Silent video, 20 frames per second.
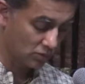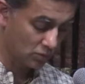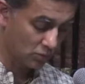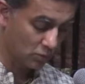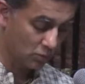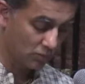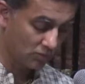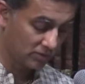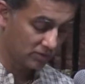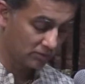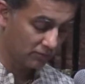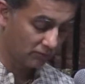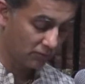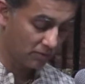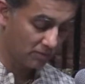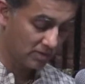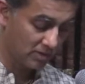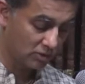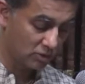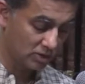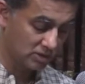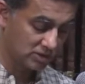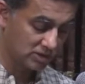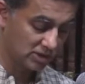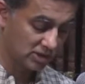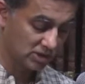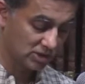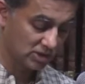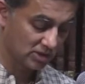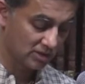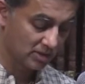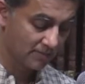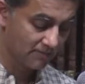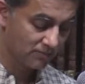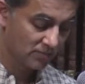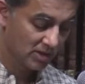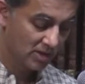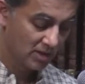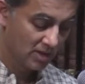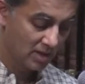rolled from intoxication.
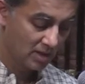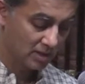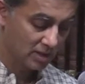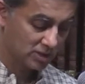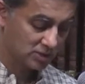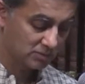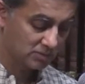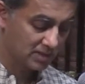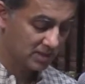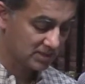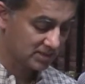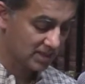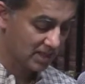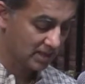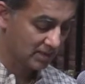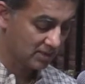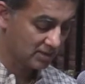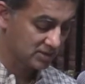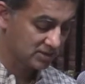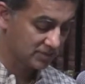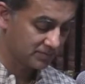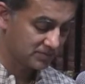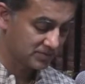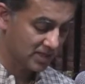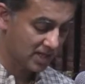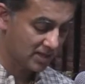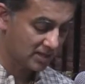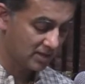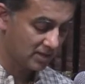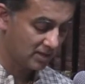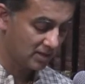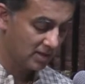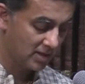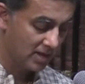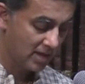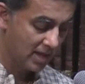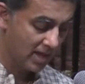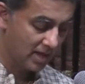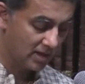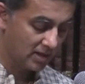Lakshmana's anger subsided
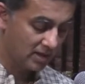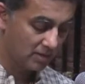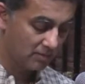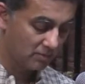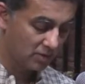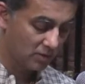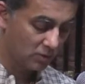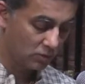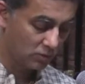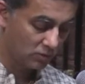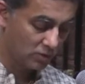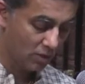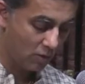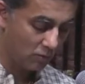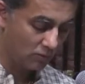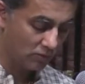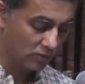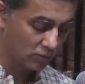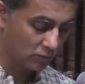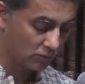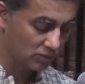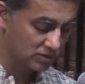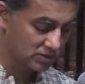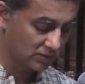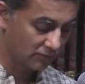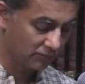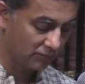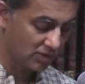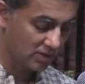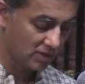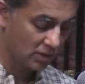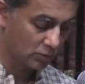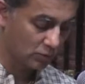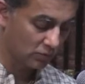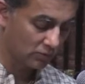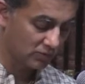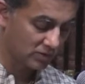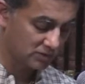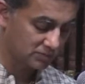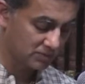and he humbly looked downward towards her feet out
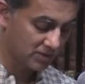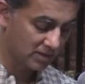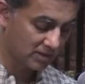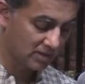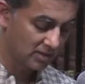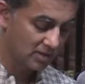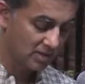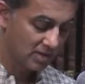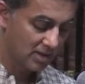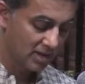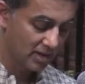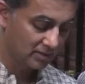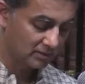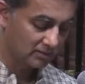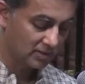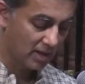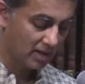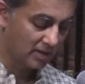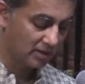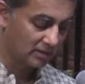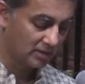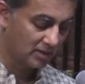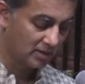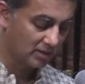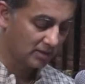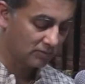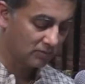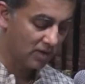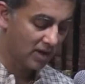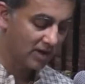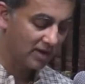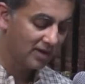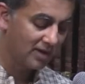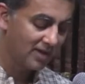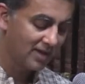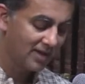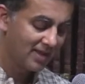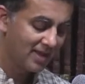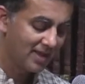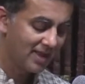of respect. Tara then inquired,
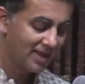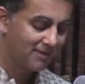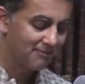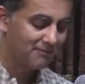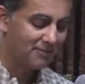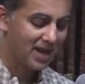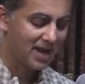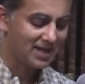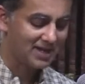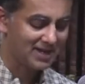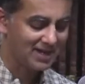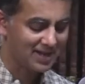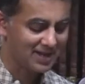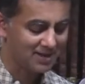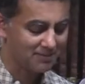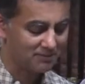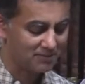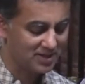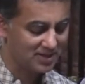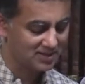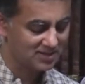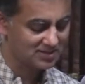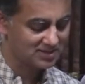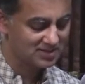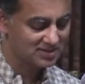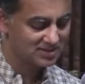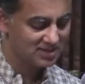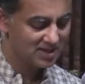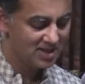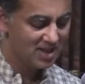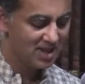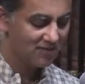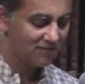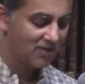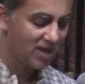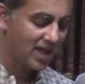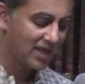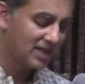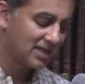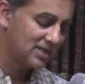My dear prince,
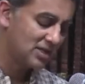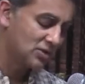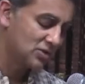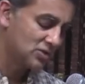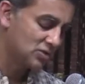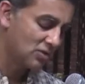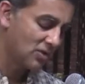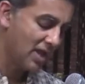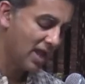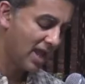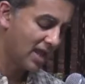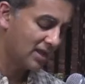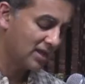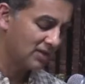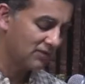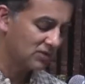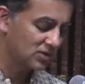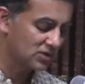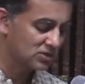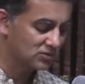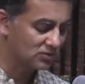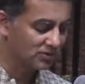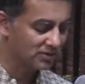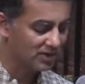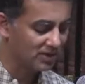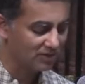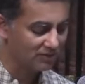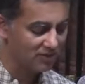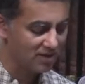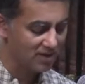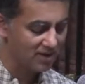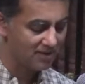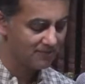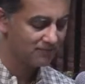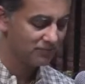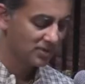why are you so angry with Sugriva?